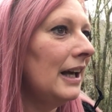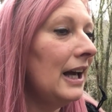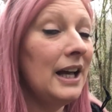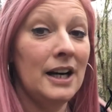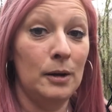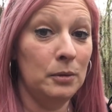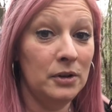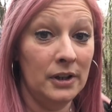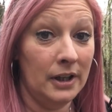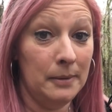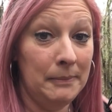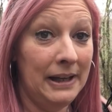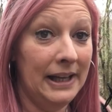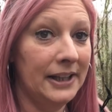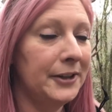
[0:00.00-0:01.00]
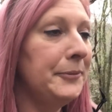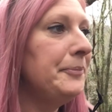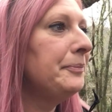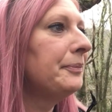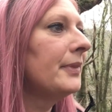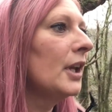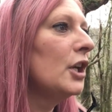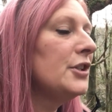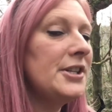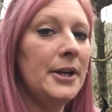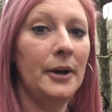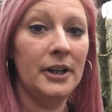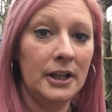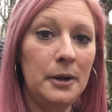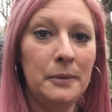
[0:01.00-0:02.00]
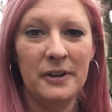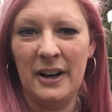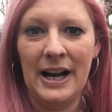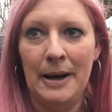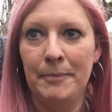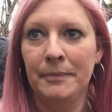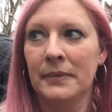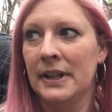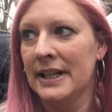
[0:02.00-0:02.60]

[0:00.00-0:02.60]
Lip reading: and I wasn't going back. So I know where I am,